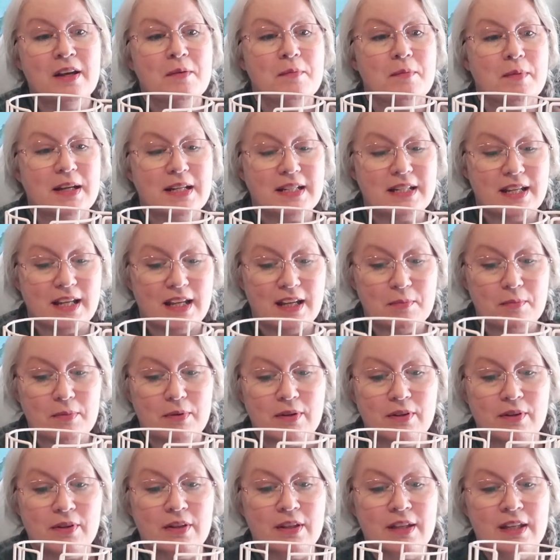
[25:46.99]
My
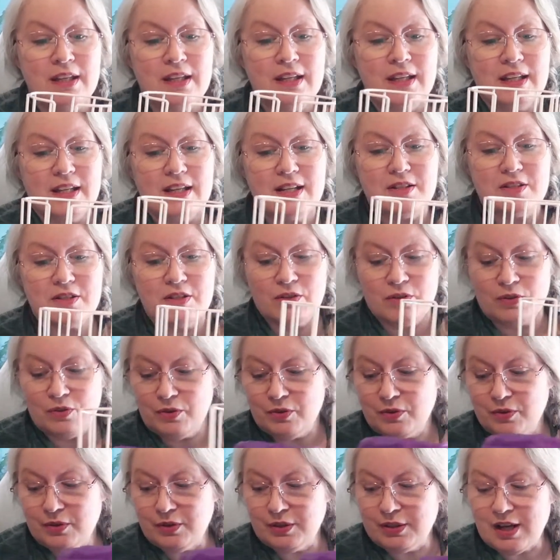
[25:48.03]
table is an
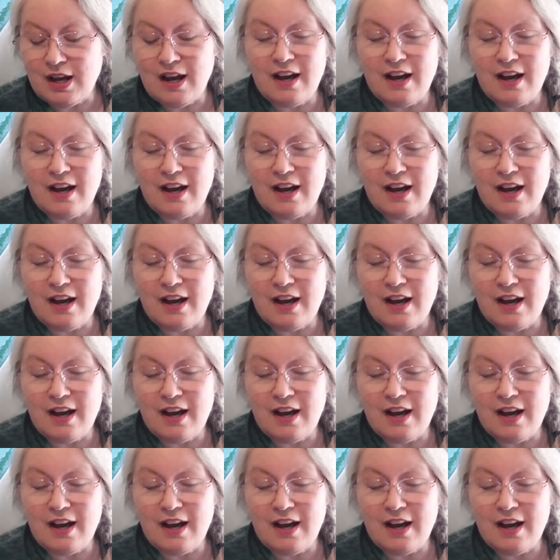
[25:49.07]
old